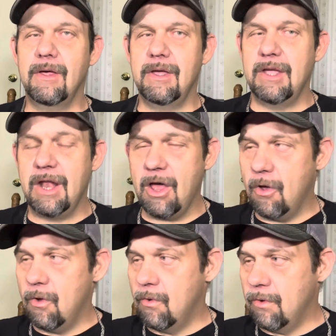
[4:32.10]

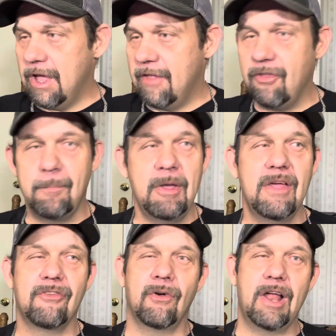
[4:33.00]
It
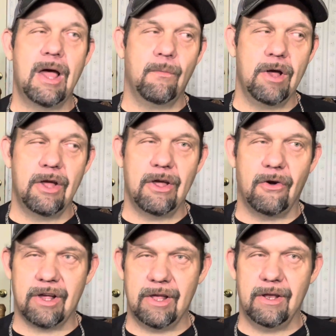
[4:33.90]
depends on how well
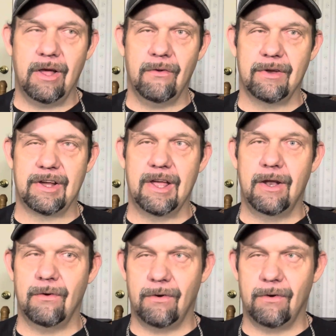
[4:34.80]
y'all get along together,